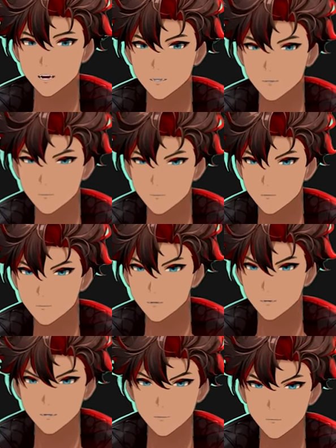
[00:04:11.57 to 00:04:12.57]
years uses a
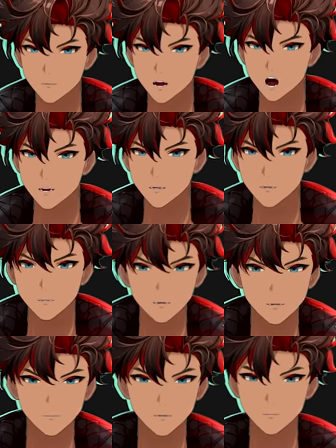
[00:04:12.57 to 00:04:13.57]
similar mechanic and
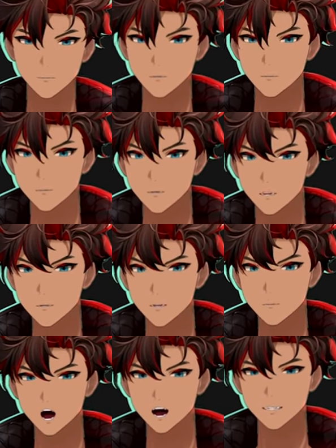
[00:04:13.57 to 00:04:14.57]
thus may render Nintendo's
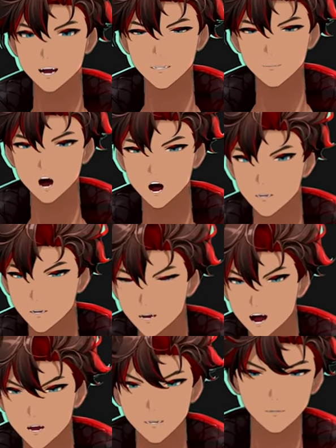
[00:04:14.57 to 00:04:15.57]
patent invalid.
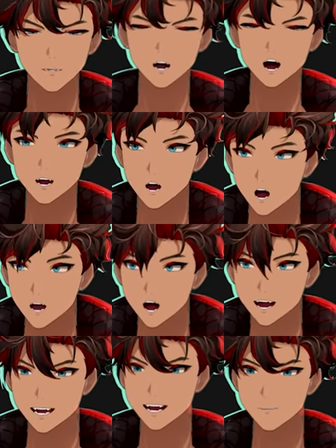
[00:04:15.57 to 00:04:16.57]
So it's exactly what I was
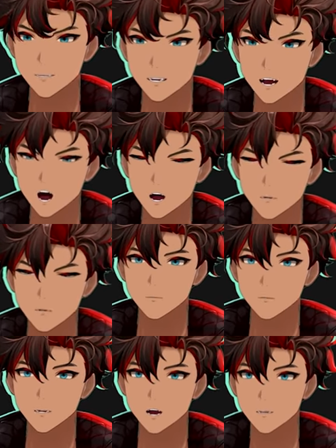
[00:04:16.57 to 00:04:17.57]
talking about, how
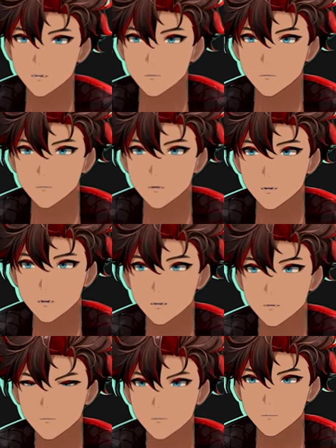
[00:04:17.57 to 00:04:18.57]
Nintendo
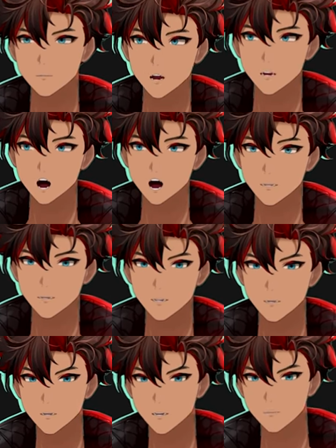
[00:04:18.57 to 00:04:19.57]
is attaching this